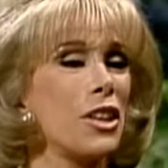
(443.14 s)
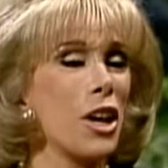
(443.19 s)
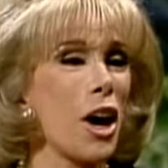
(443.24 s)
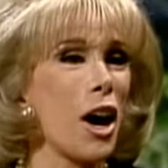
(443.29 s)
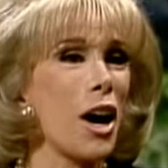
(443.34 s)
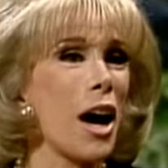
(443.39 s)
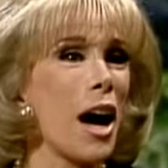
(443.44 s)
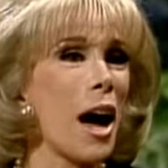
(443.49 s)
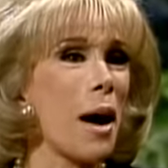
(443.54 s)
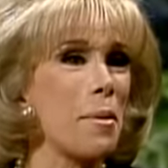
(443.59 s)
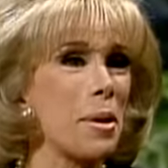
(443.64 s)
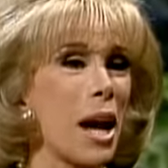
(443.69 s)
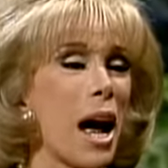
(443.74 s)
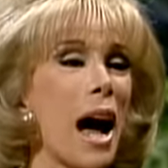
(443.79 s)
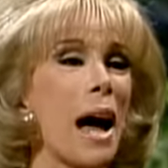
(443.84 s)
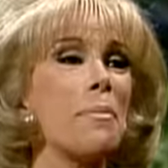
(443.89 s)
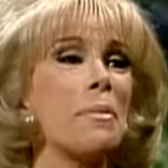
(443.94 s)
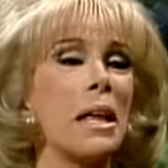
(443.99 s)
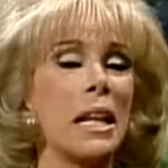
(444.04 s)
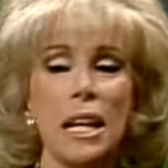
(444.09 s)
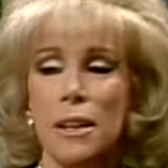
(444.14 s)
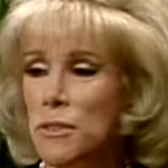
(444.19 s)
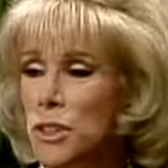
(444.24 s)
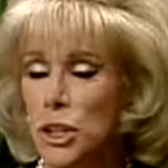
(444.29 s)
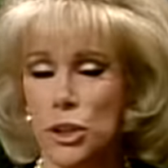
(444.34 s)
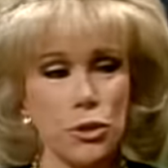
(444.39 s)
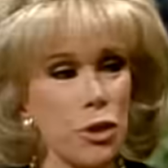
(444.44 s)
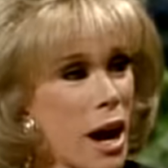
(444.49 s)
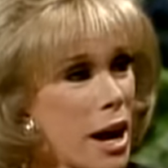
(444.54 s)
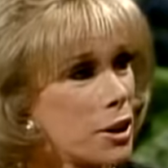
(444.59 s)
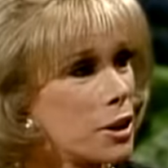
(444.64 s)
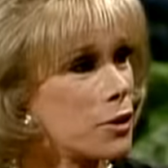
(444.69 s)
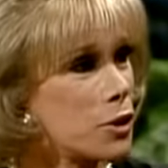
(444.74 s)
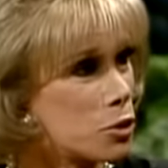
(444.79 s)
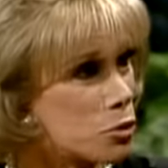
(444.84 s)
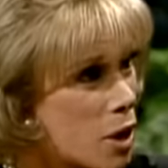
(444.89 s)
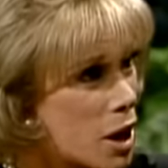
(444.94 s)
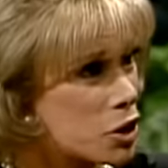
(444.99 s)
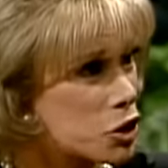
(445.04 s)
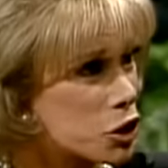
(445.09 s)
the, I mean, I'm not even attractive
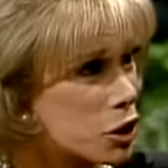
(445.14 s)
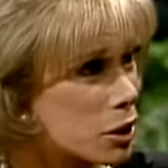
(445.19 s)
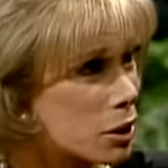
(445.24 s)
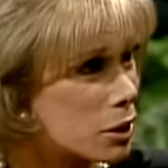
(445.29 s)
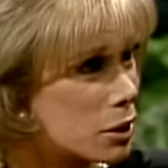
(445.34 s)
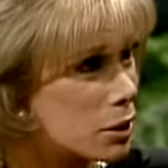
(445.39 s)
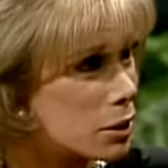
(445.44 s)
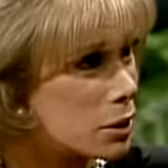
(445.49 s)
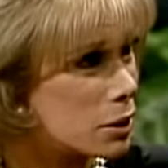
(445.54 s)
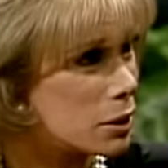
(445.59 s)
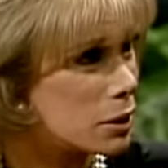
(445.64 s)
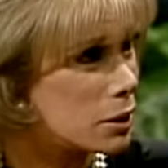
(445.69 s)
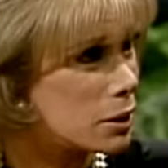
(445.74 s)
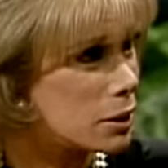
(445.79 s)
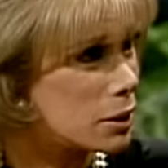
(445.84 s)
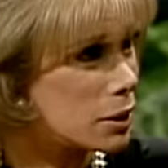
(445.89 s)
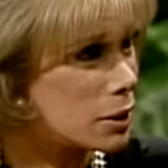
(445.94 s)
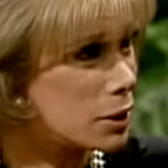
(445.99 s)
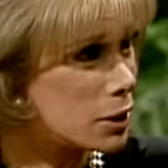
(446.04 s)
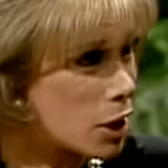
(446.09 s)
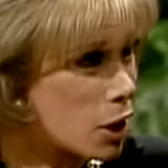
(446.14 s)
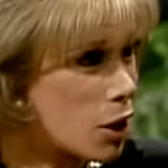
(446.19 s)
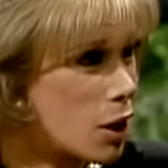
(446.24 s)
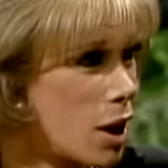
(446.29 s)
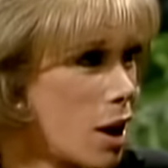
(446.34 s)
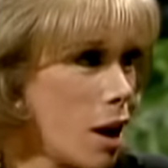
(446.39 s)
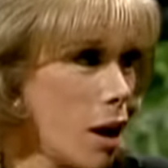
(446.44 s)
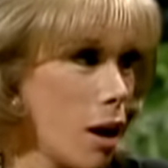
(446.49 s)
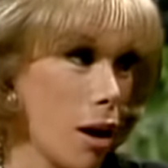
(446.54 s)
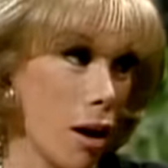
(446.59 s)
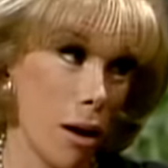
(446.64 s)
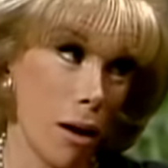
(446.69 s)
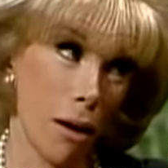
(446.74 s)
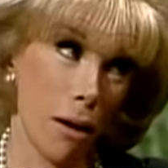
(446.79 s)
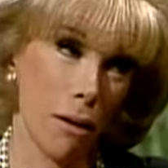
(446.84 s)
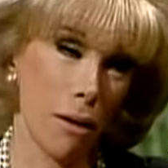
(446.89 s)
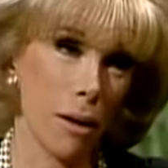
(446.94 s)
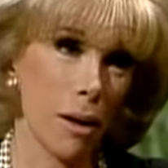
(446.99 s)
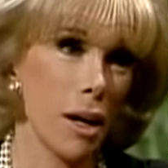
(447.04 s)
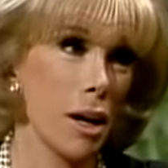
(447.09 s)
in Russia.
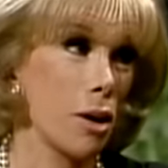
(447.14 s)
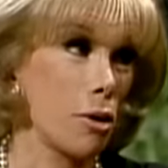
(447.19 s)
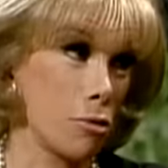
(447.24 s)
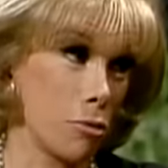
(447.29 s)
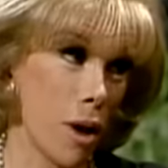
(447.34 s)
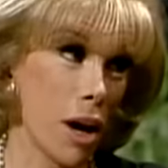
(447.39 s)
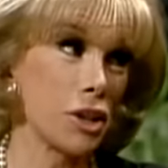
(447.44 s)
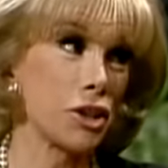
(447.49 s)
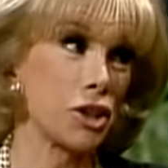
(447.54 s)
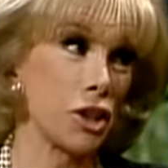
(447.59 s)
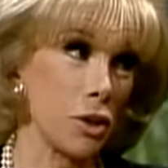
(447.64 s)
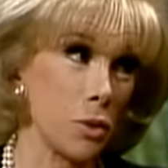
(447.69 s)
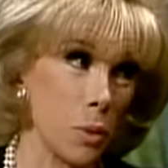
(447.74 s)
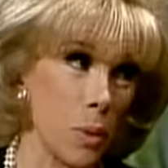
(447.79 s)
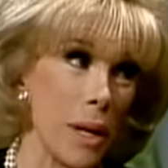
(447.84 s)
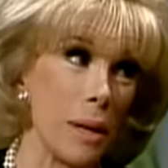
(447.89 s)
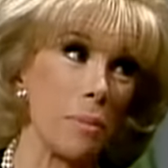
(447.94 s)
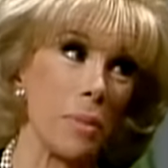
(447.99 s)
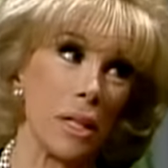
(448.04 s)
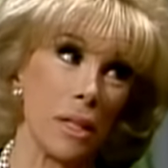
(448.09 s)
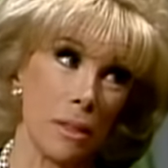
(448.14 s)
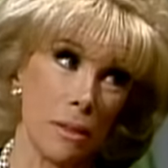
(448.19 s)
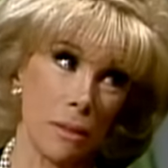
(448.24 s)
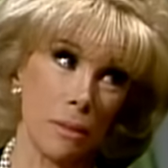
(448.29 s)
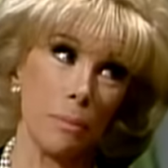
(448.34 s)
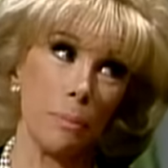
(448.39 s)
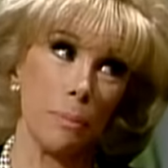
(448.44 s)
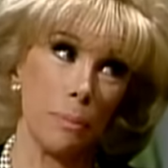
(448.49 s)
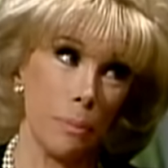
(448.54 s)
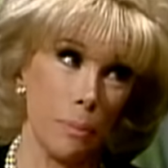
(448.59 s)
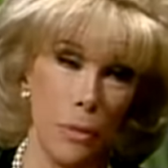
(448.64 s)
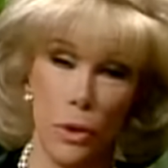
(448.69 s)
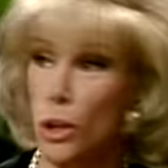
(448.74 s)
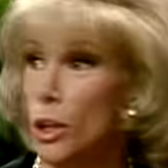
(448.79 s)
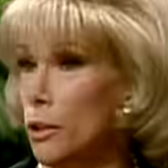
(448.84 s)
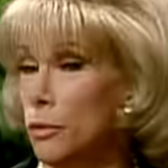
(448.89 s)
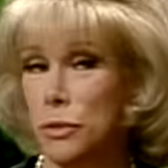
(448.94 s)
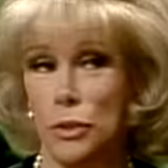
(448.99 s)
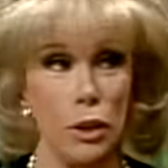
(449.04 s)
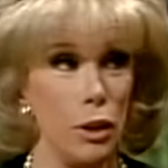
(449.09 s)
Yeah, uh, Russian women. Yeah.
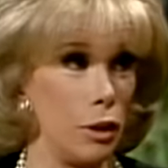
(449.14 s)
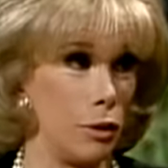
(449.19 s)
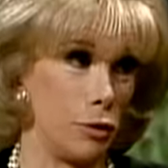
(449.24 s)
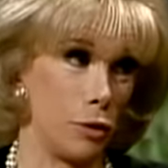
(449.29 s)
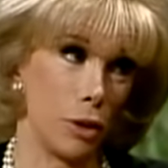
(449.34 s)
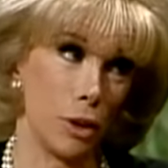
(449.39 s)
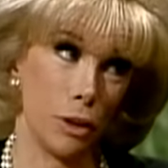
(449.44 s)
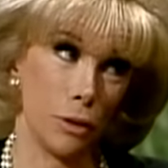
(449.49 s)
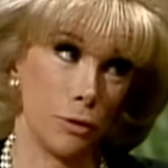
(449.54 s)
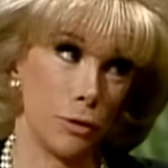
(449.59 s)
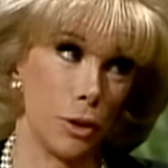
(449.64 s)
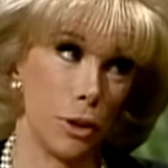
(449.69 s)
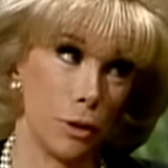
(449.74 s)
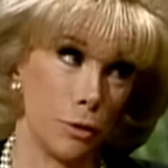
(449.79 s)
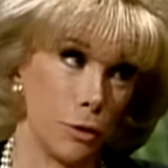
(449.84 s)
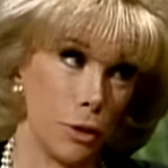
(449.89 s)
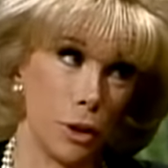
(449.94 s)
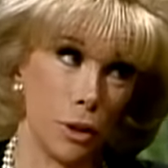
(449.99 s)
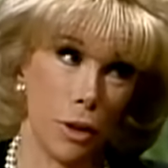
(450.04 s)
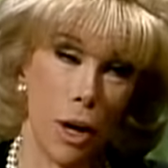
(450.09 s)
Erf, erf, erf, erf.